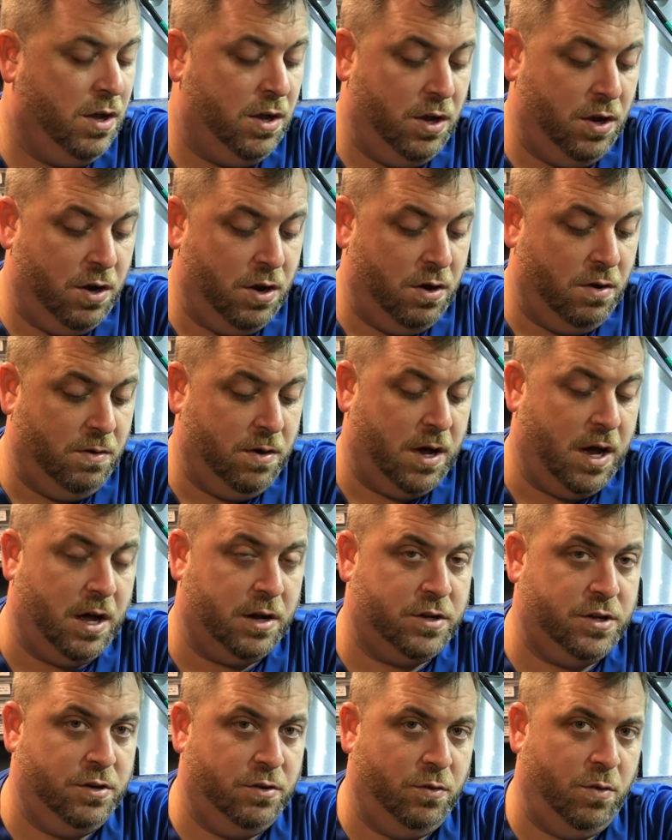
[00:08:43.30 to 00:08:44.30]
you
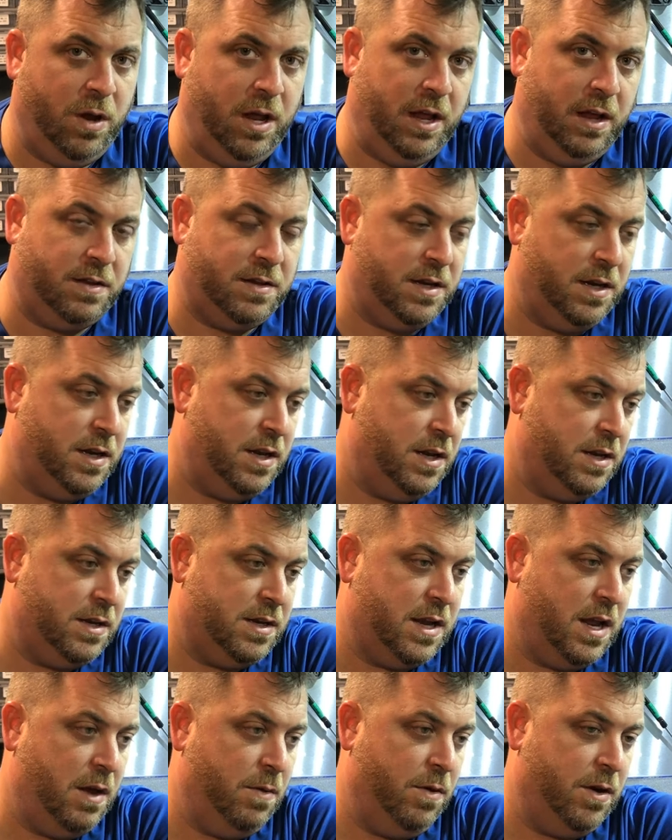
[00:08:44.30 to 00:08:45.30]
know, 2 weeks. He did
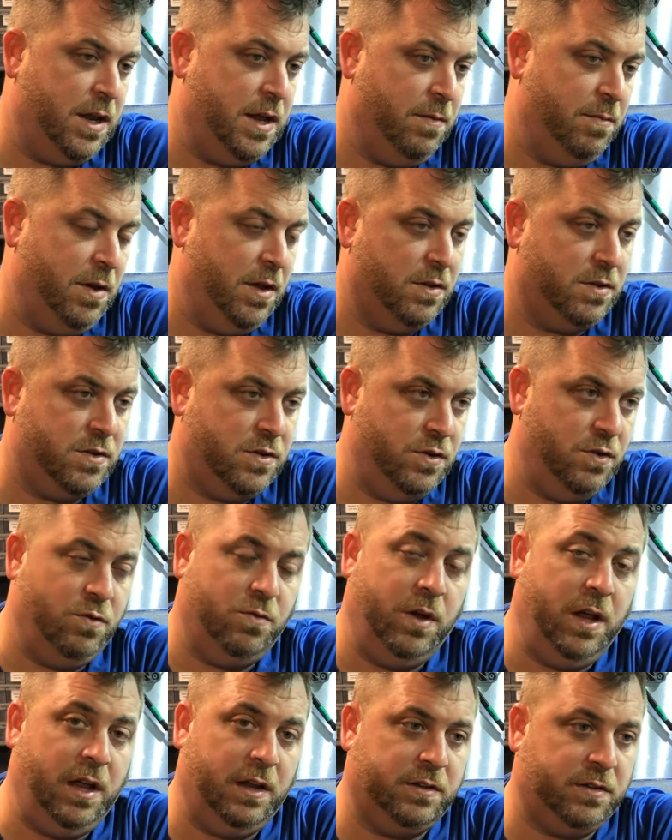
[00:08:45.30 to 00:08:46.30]
say he would give me his 2
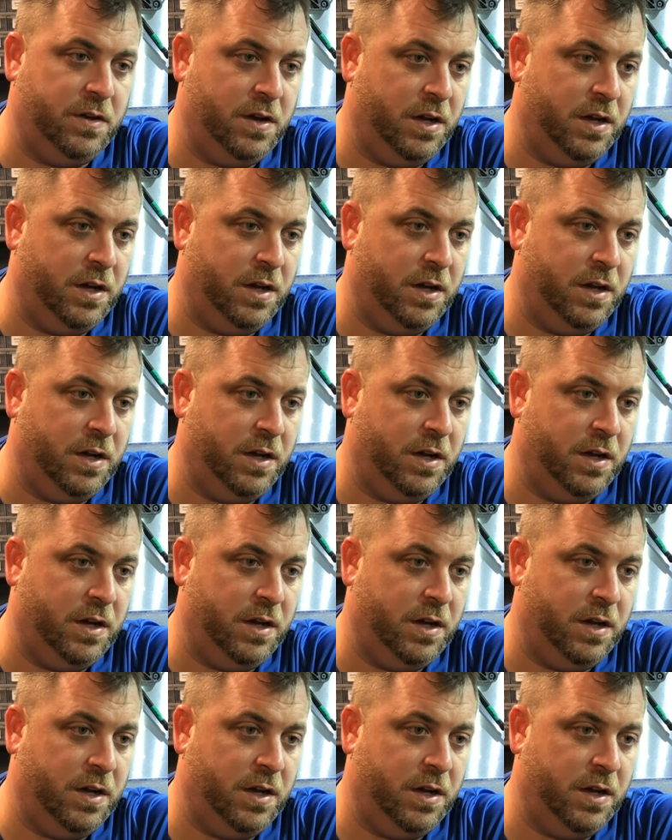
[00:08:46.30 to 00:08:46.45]
weeks,